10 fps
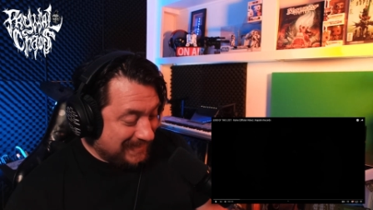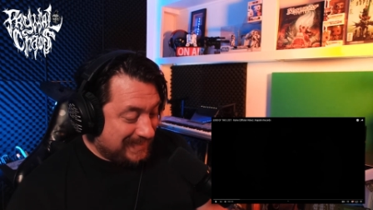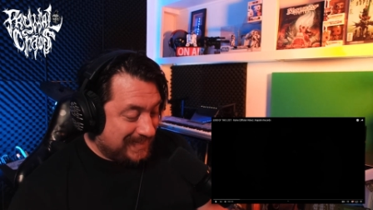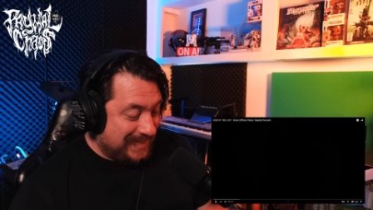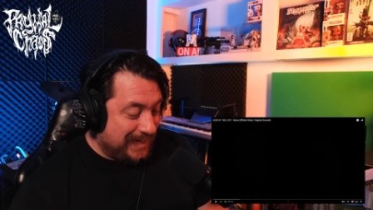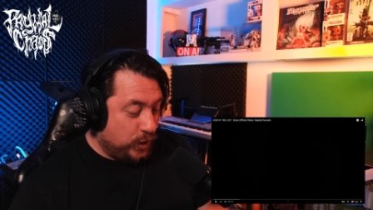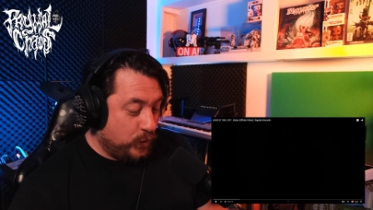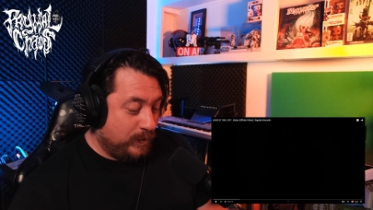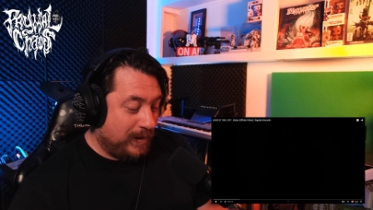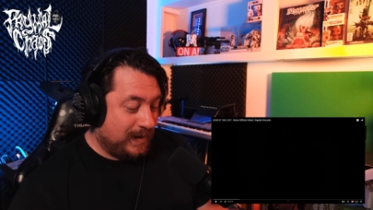
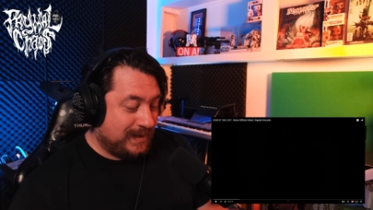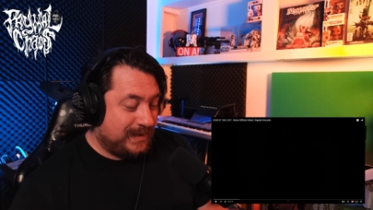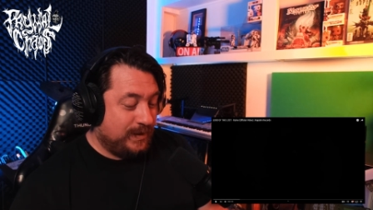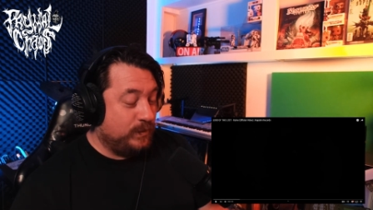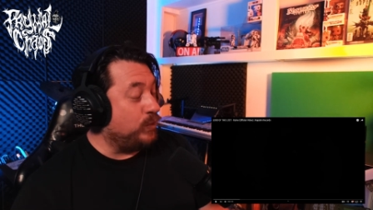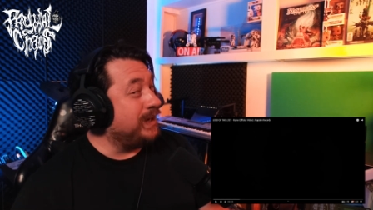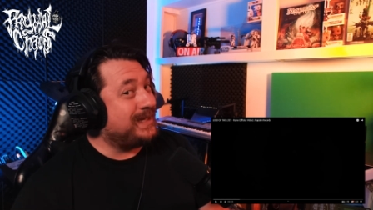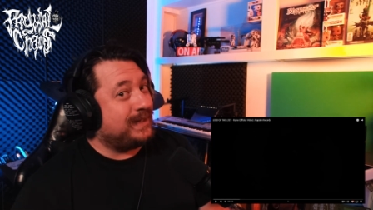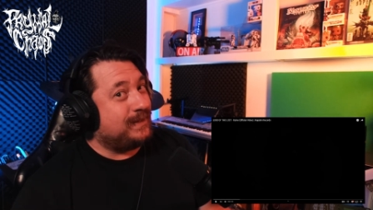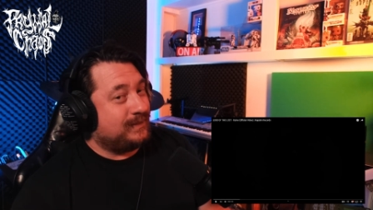Sneeubox de
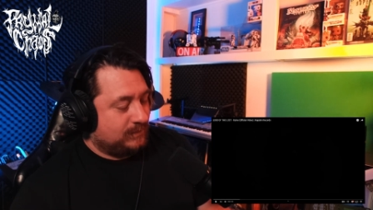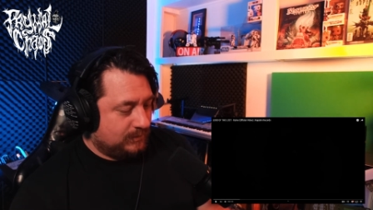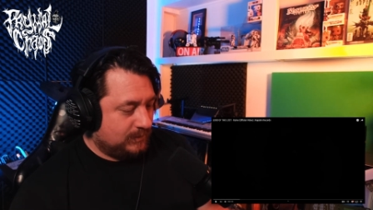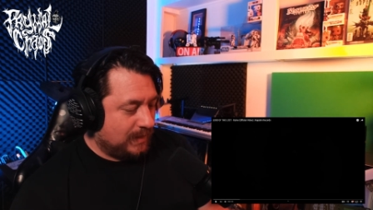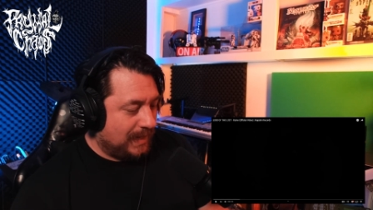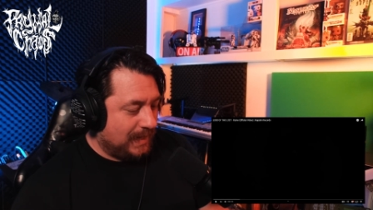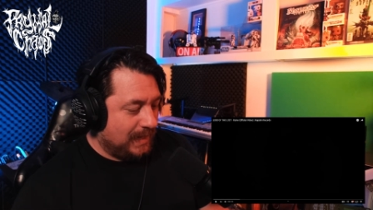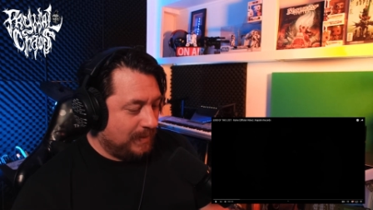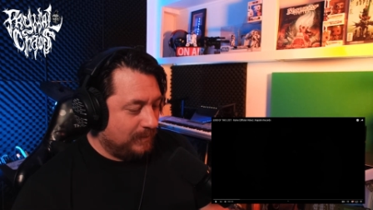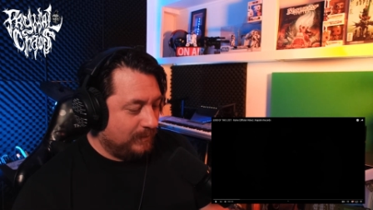Reuter.
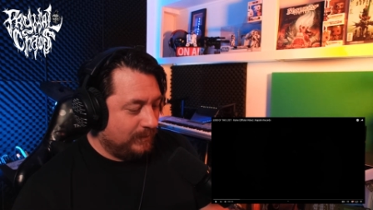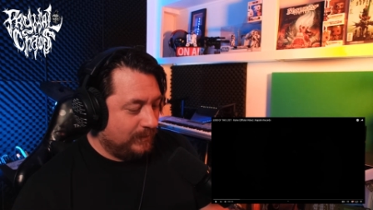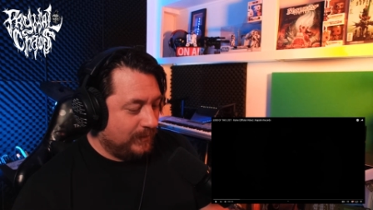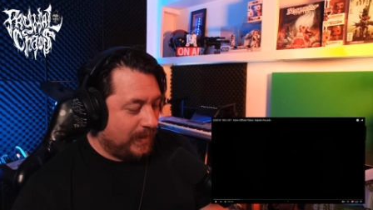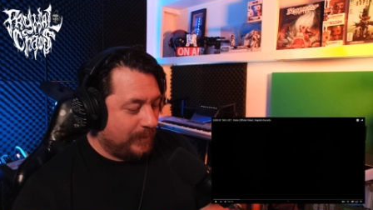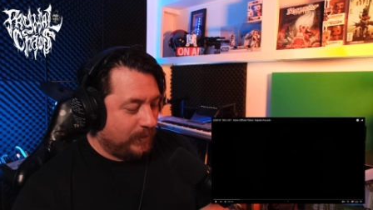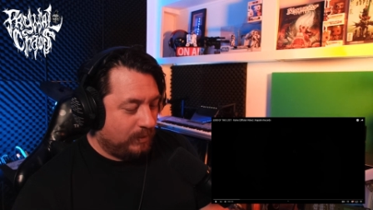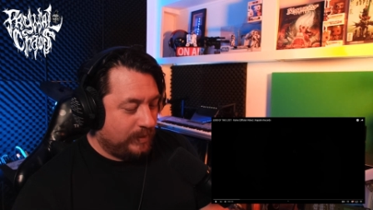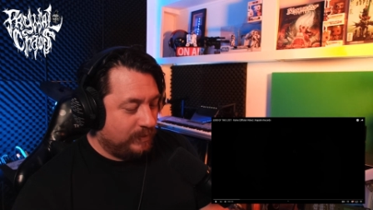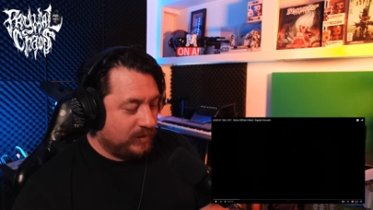Um, I
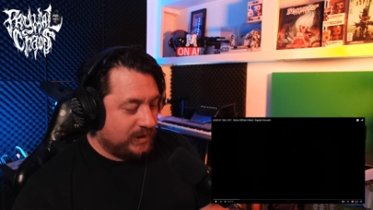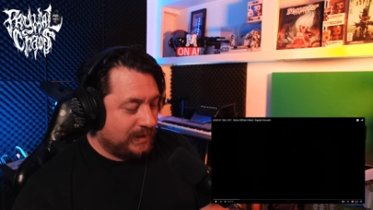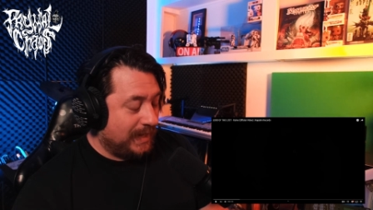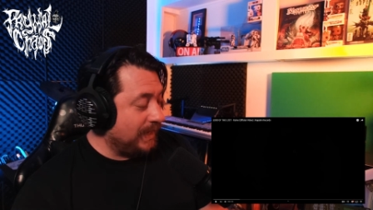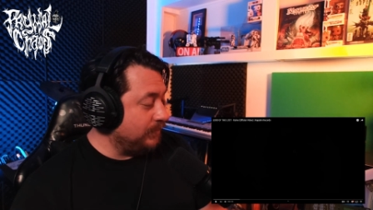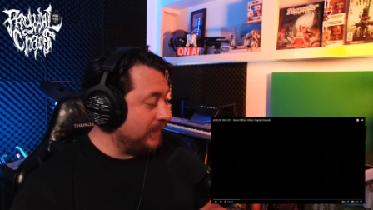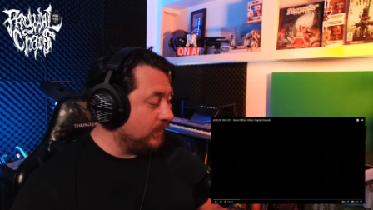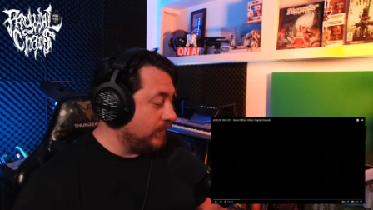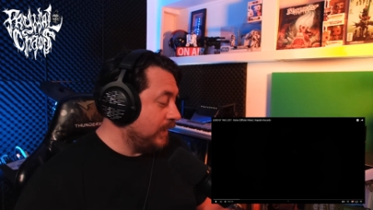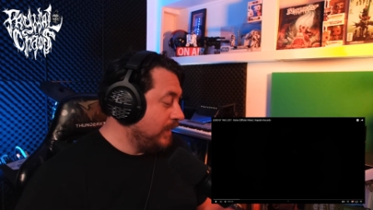probably butchered that. But
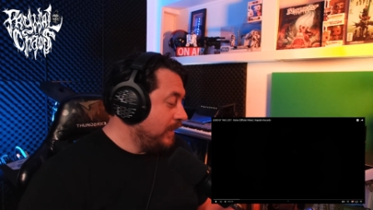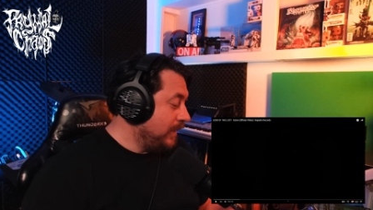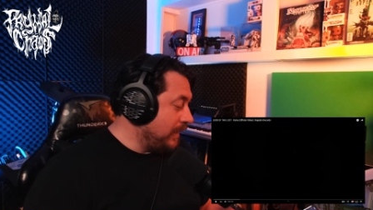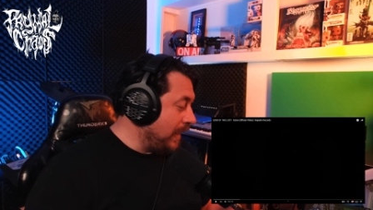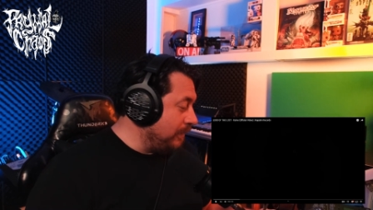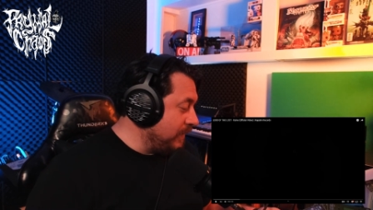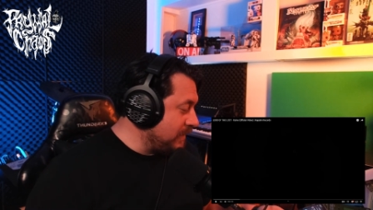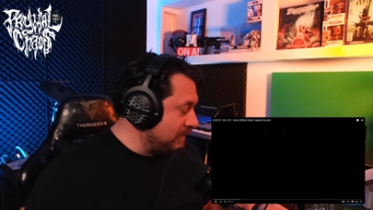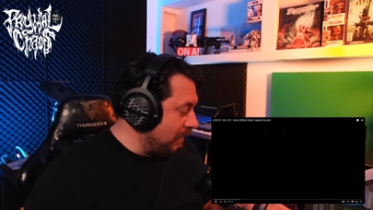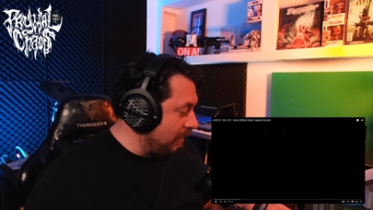look, um,
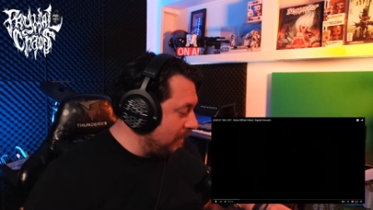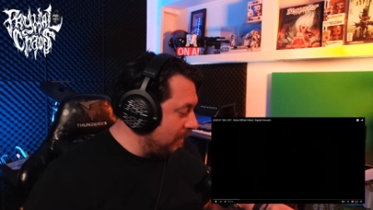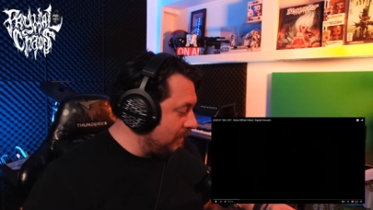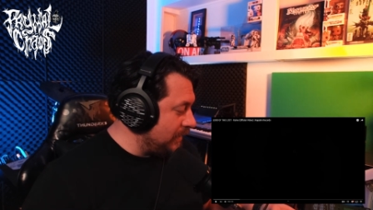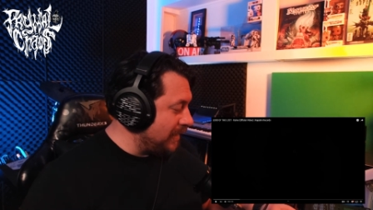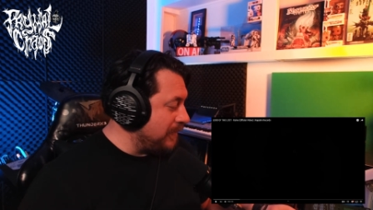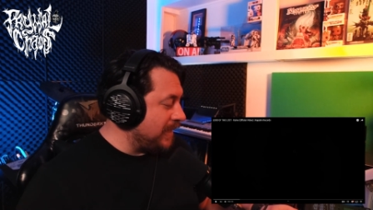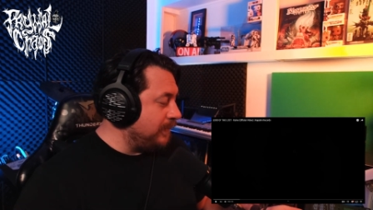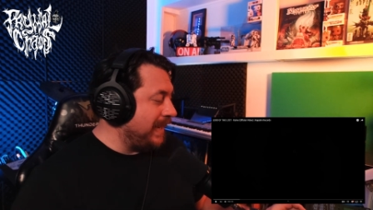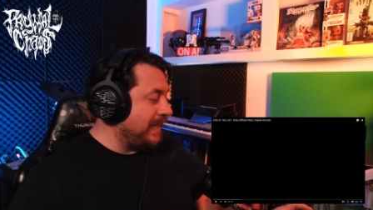this is a like a
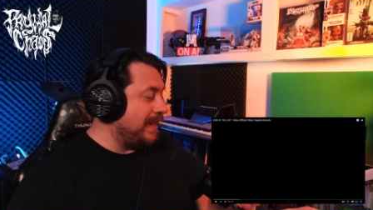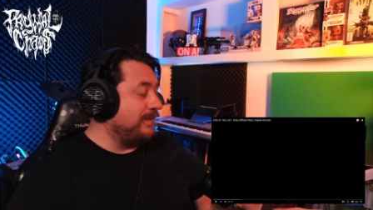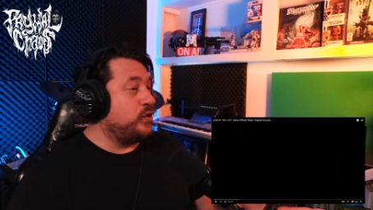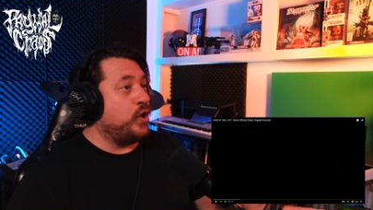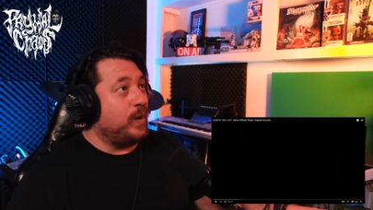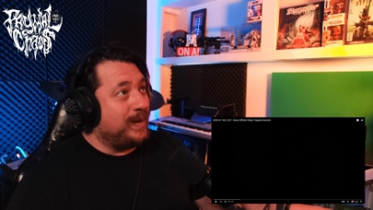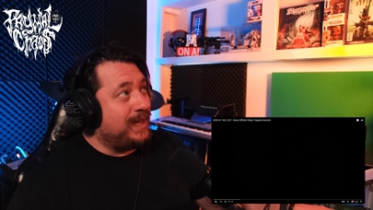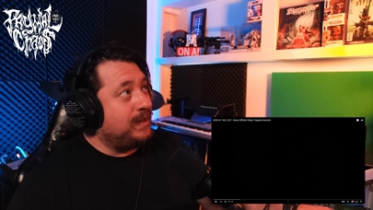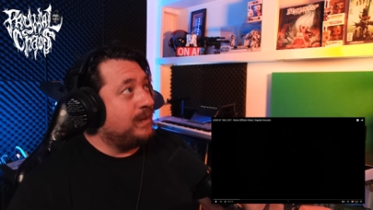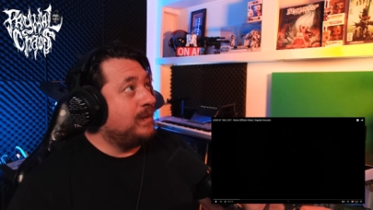metal band out of
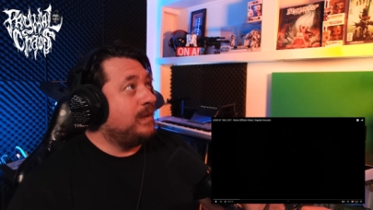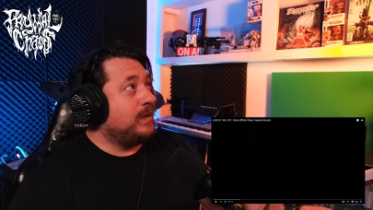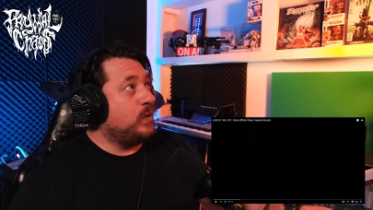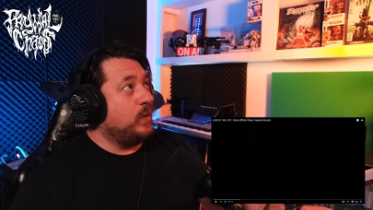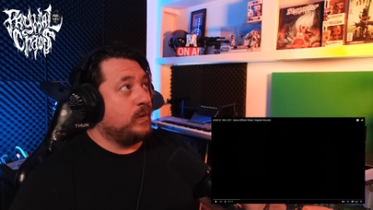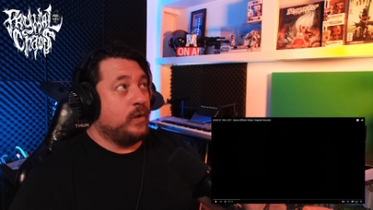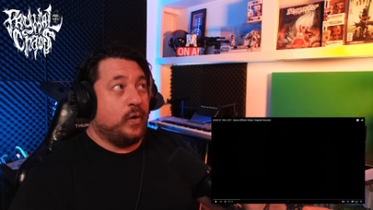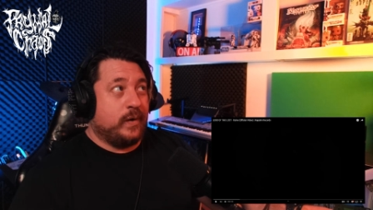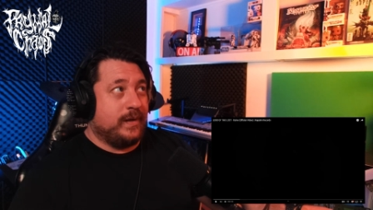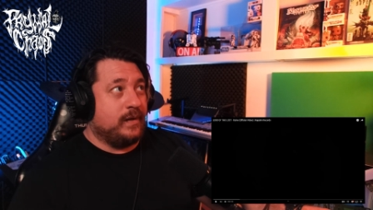Germany called
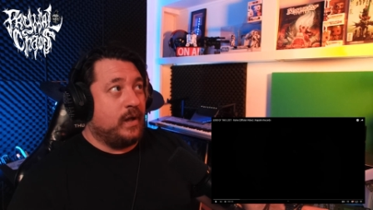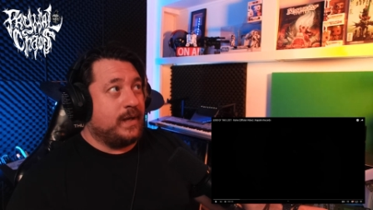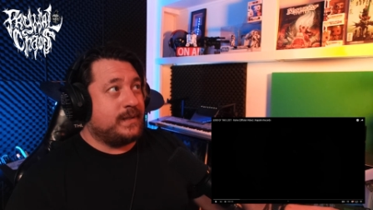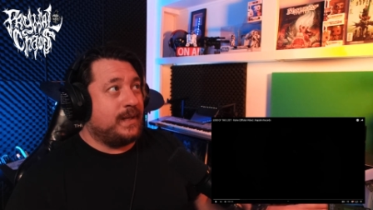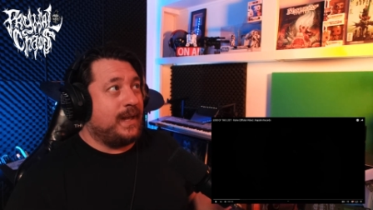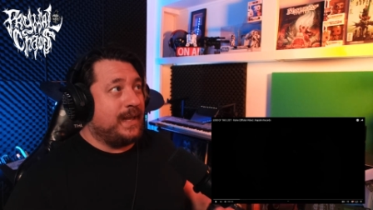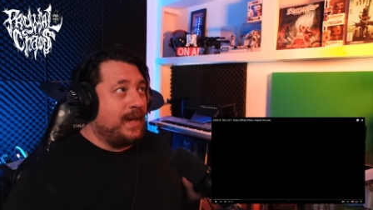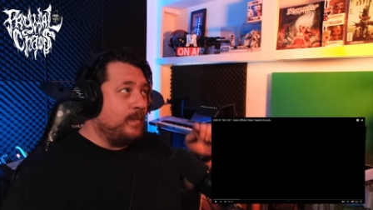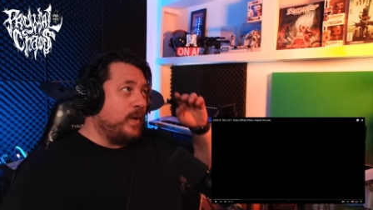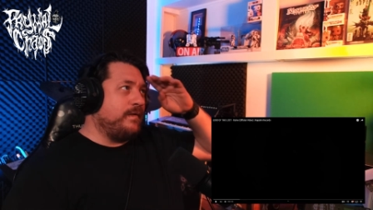Lord of the Lost.
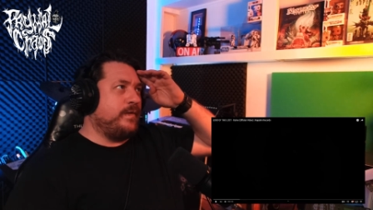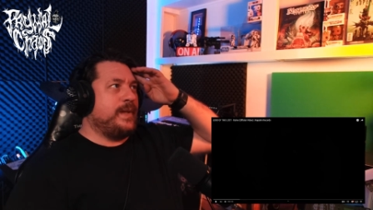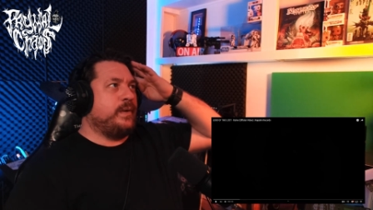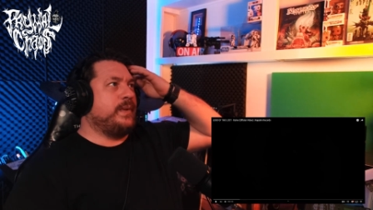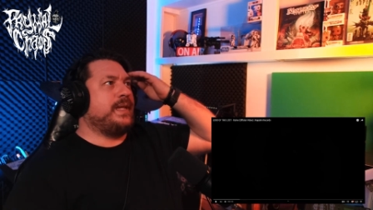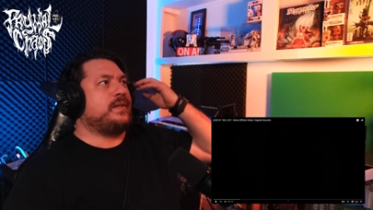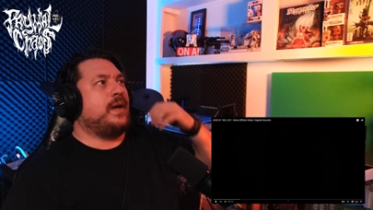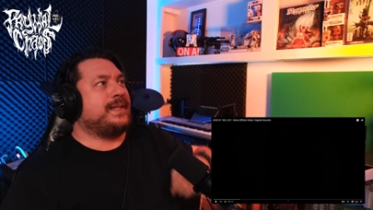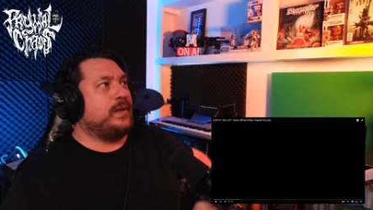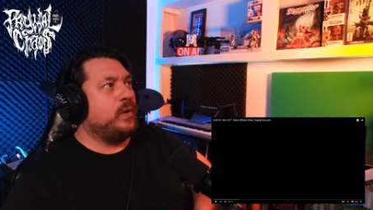Again, I'm not familiar with these
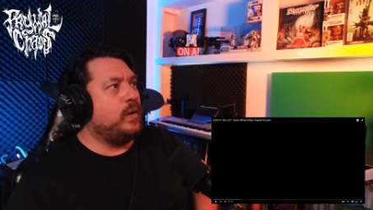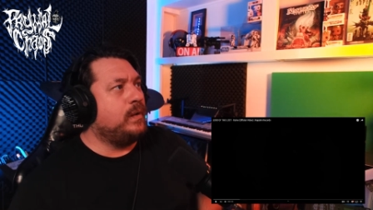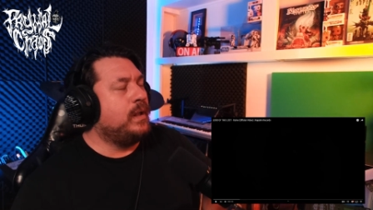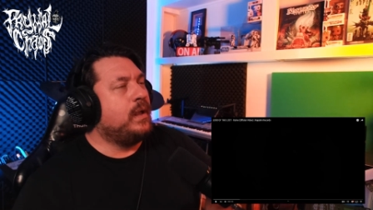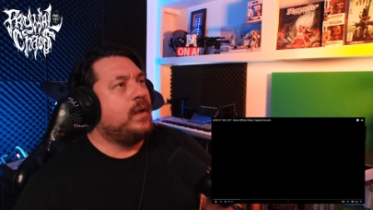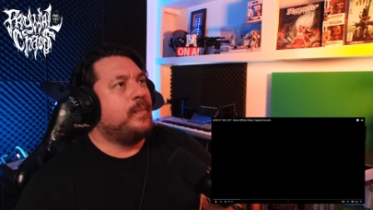guys at all,